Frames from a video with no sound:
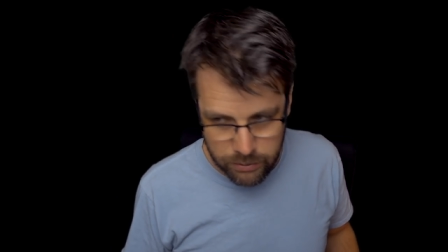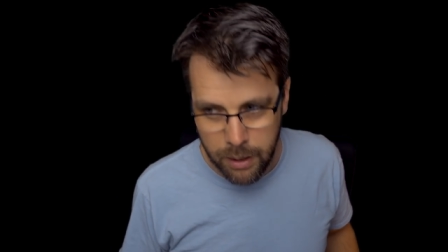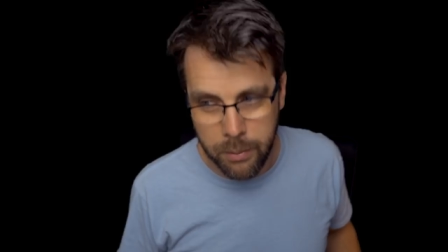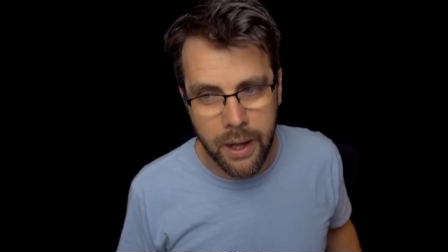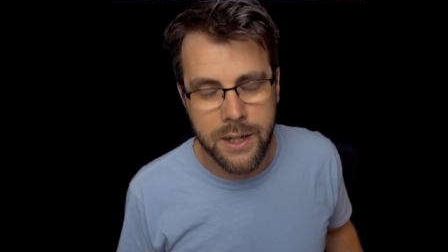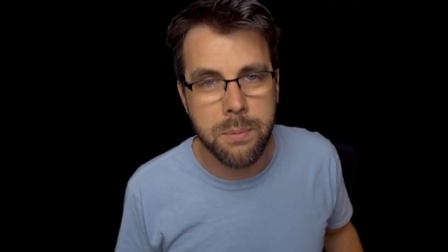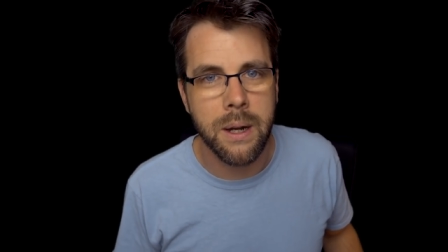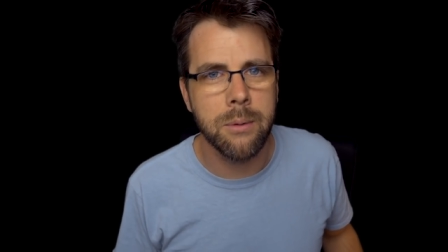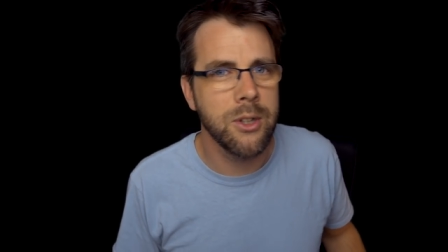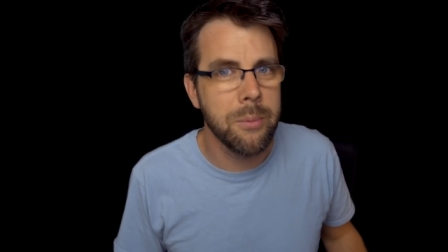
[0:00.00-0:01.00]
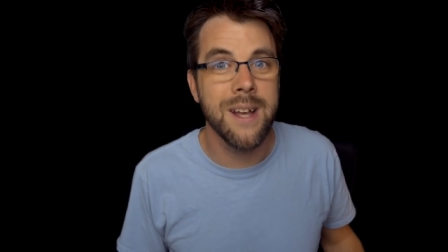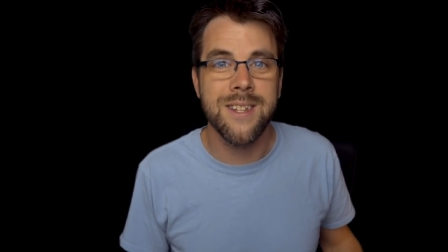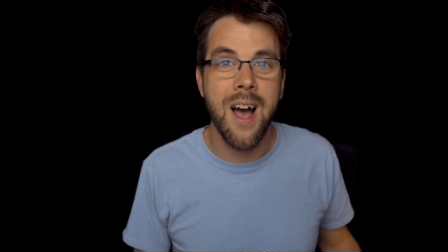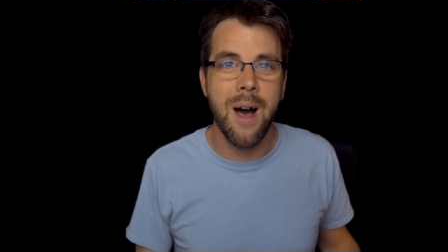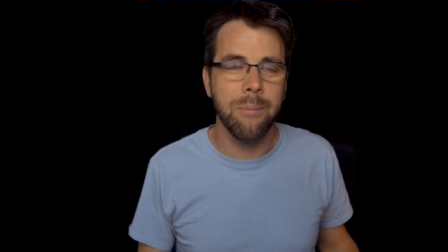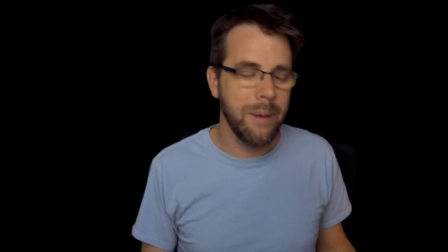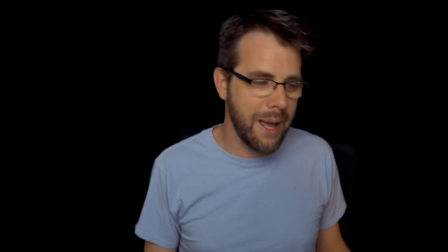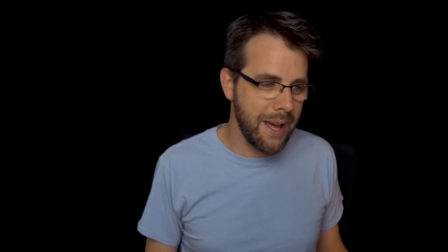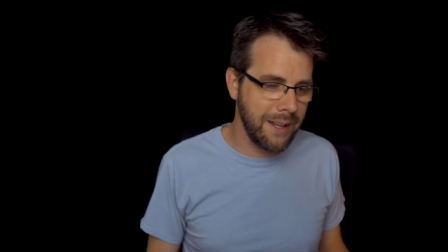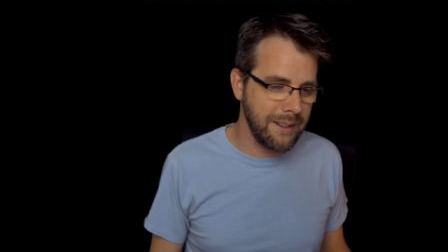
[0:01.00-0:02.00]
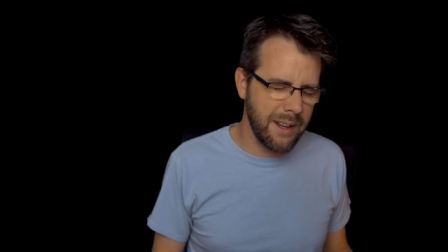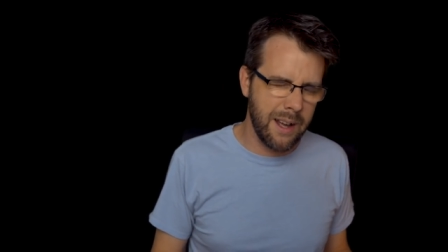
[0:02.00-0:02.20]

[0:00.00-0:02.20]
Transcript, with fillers: not much, but I do make some, and